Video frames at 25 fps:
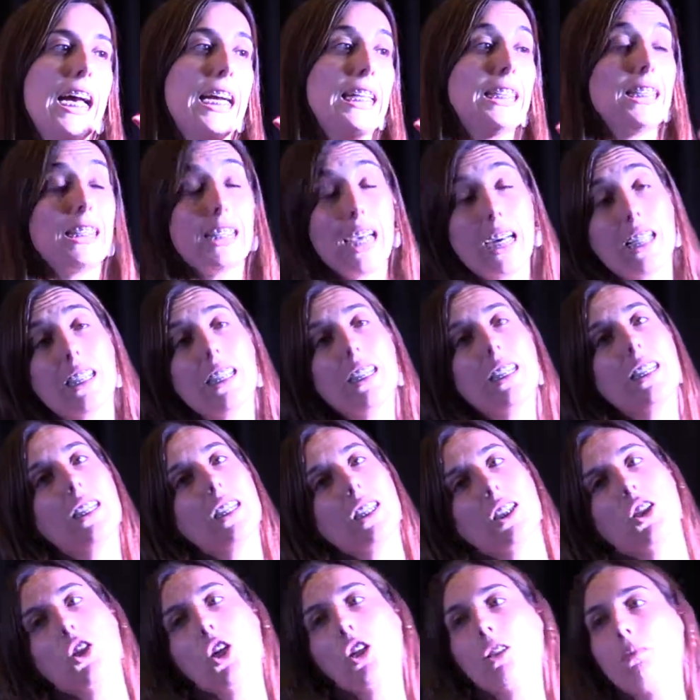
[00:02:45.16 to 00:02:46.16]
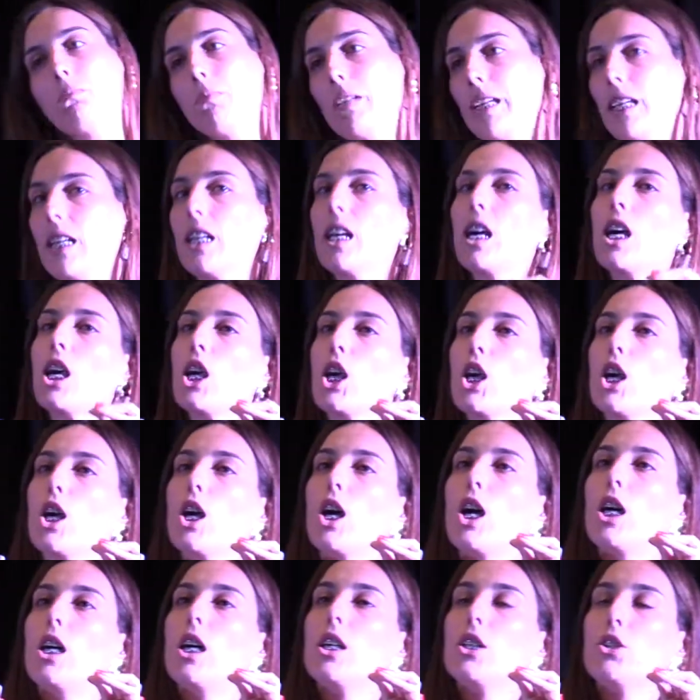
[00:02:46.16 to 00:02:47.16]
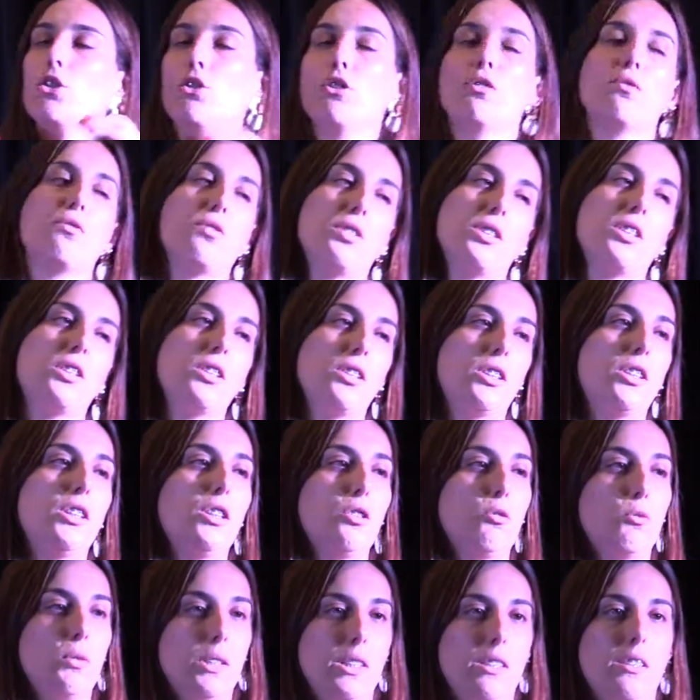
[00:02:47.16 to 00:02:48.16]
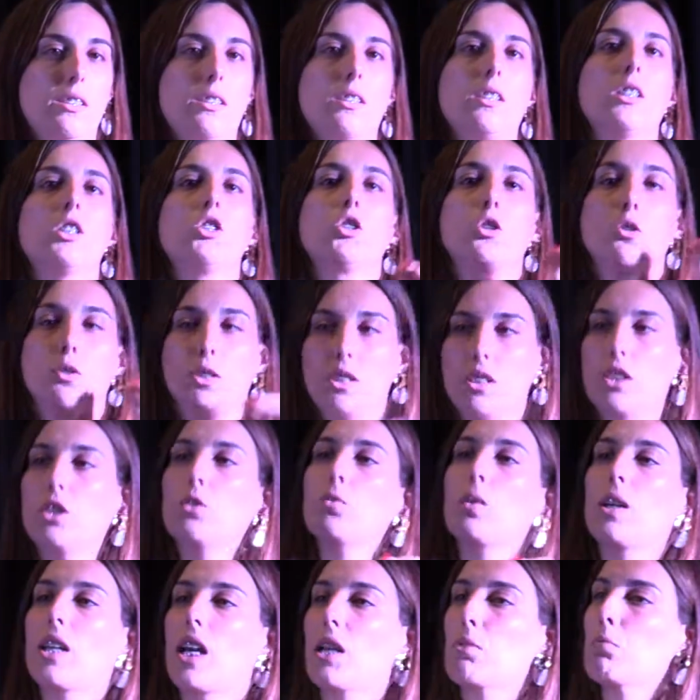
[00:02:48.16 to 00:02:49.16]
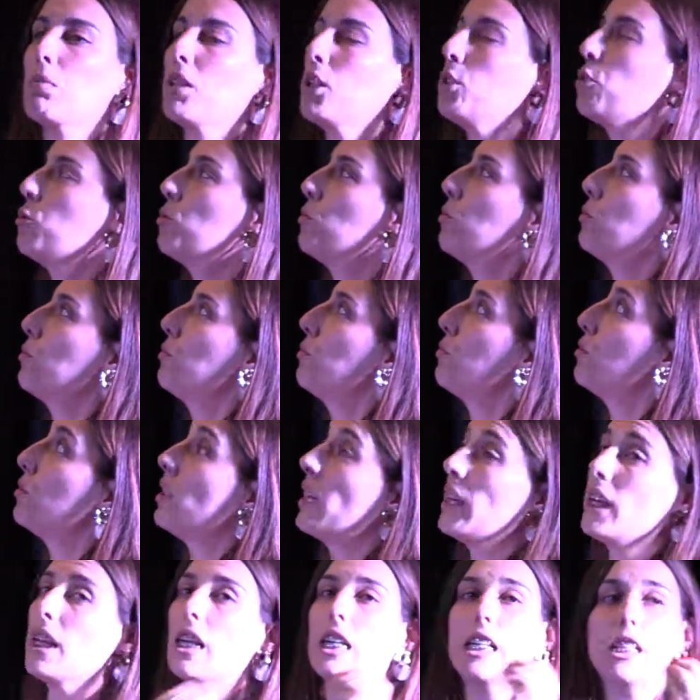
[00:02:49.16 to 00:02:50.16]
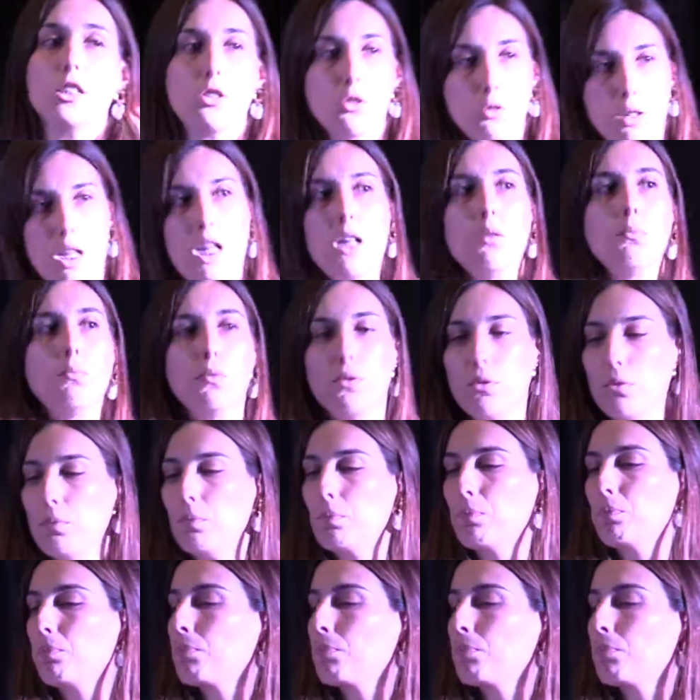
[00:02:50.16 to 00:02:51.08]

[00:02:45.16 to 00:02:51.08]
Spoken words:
And talent does not mean university degrees. So this is what I'm here to prove today and to help you.